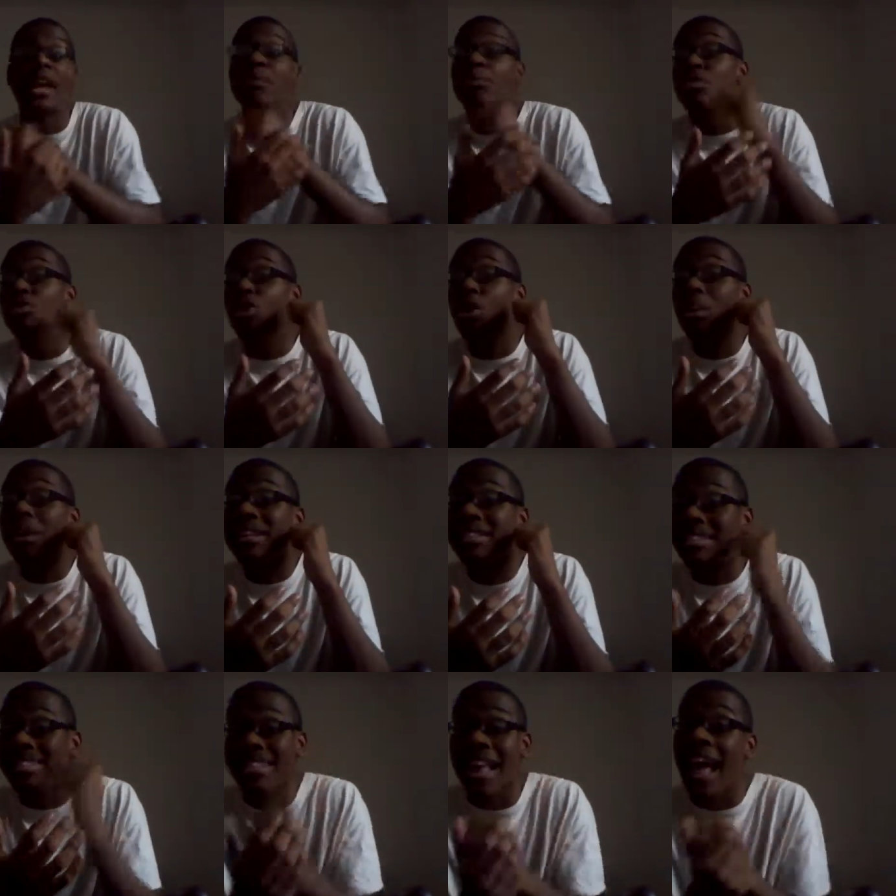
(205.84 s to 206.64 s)
you know
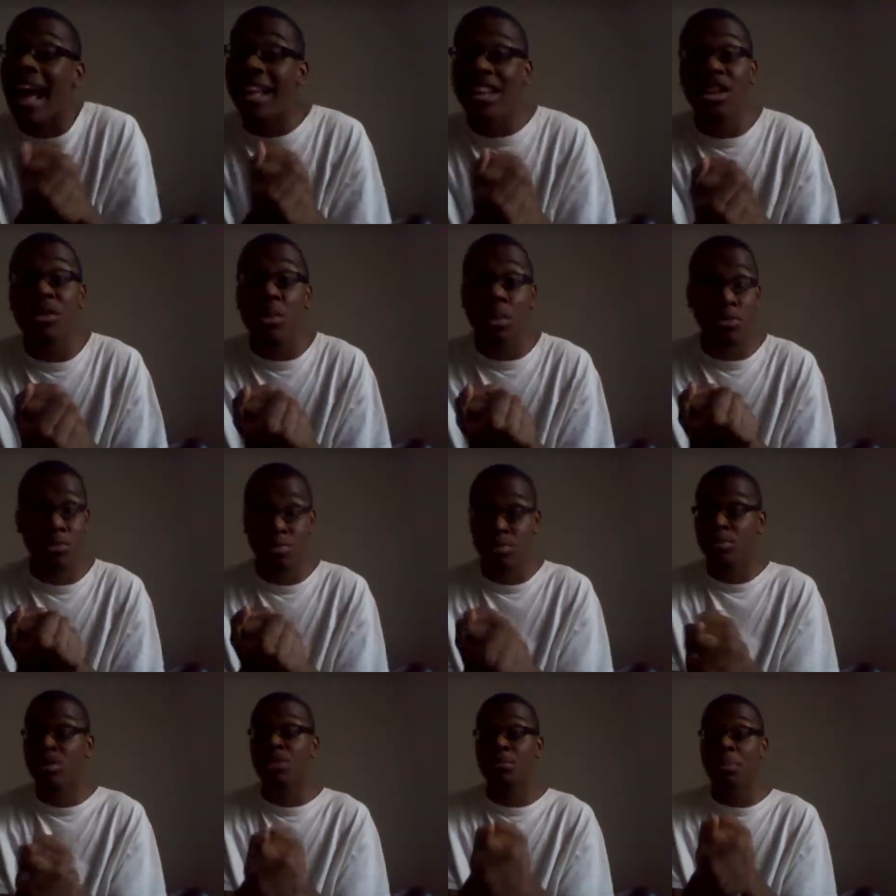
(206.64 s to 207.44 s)
exactly
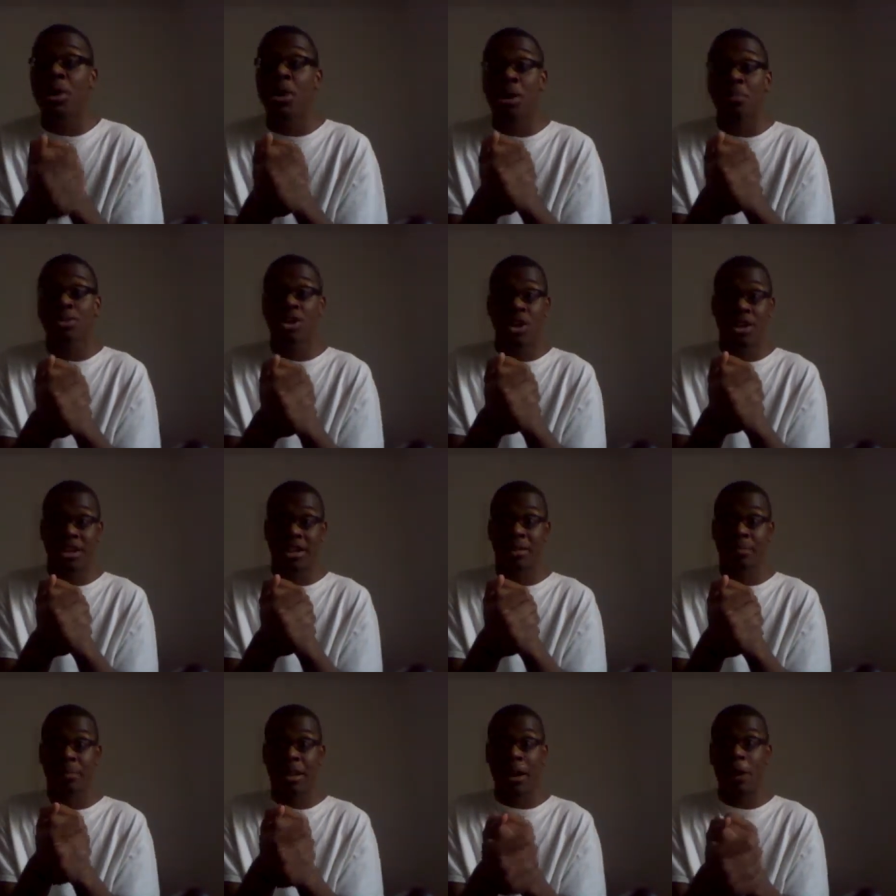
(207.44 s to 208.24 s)
which part I'm talking
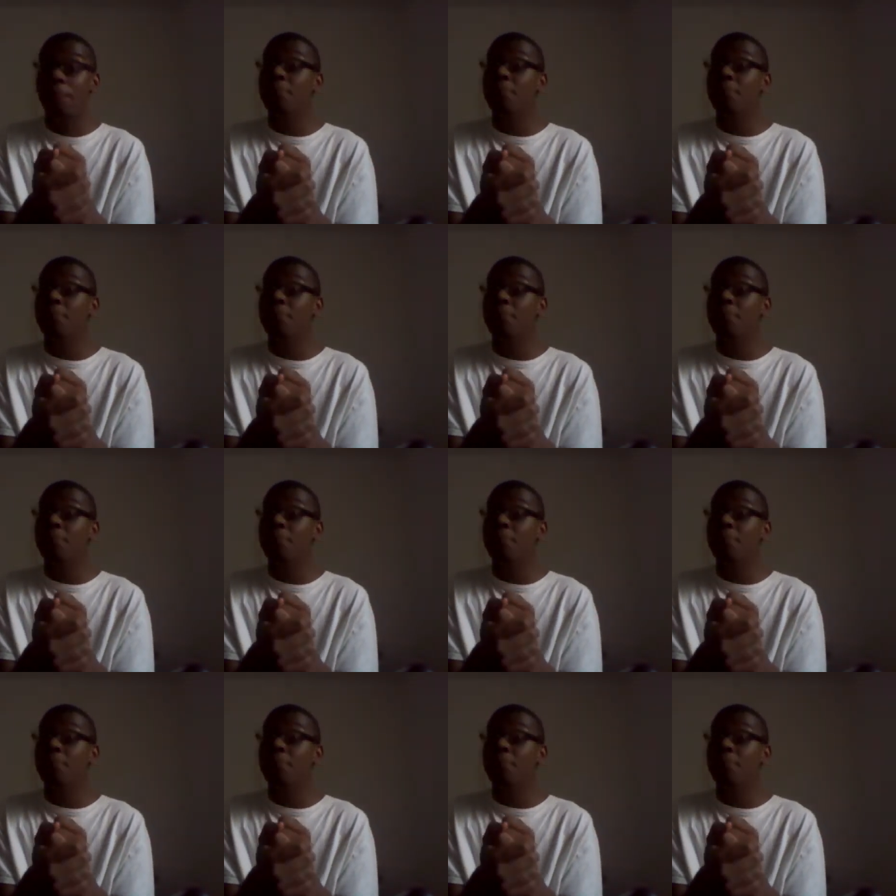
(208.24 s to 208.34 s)
about.